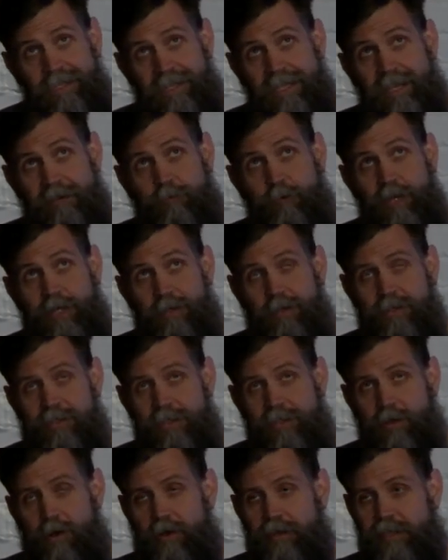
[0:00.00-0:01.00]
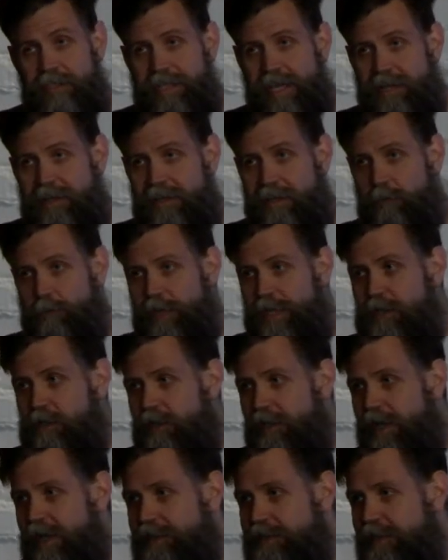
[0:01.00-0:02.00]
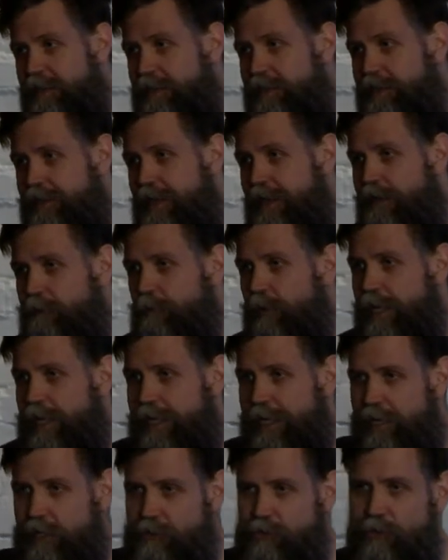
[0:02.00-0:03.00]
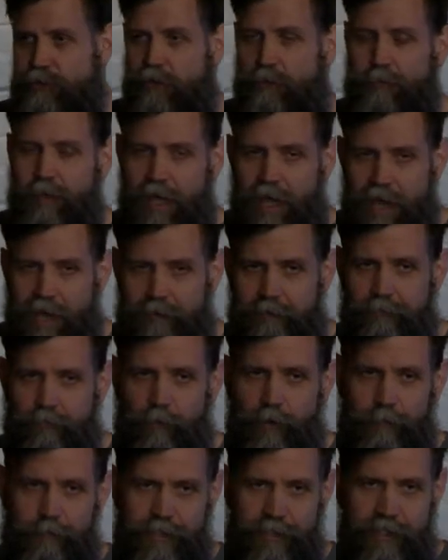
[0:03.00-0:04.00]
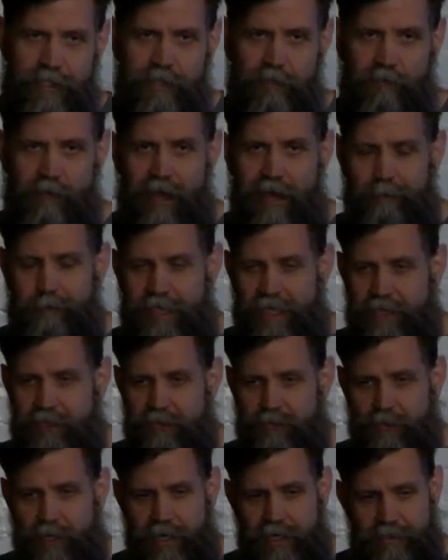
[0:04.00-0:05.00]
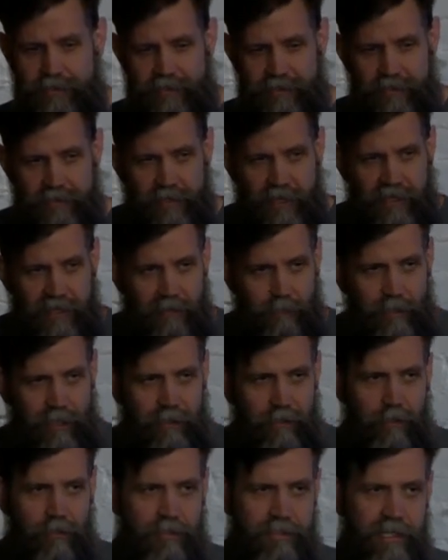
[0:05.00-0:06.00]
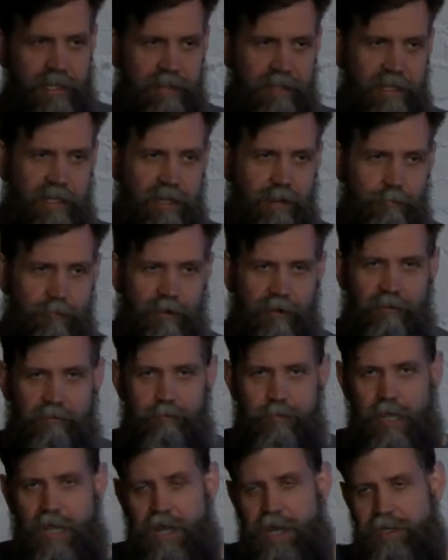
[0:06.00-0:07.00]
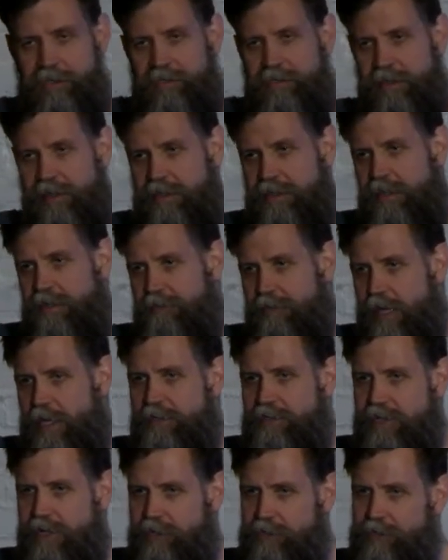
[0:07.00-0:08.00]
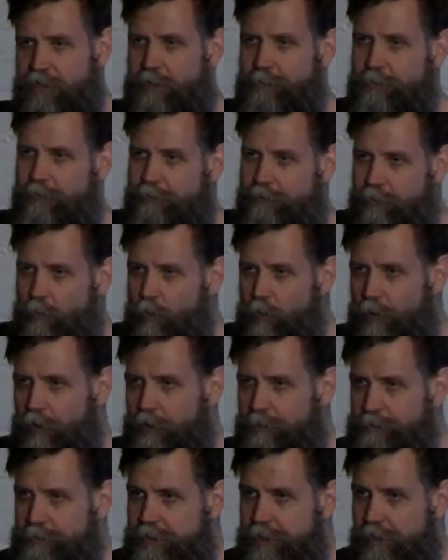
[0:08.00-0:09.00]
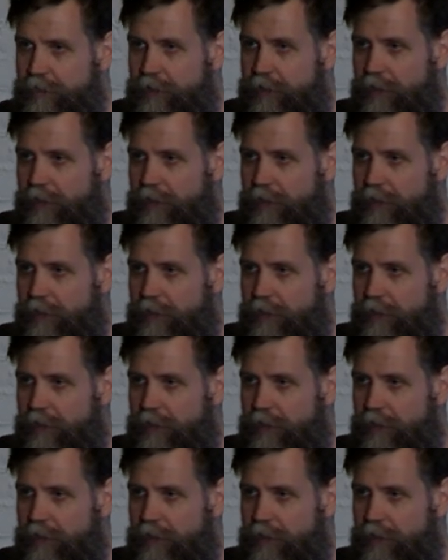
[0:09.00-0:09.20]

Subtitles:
if we looked at all the data that we collected and we issued a block for a particular IP address, and then we looked at the number of blocks that the device actually performed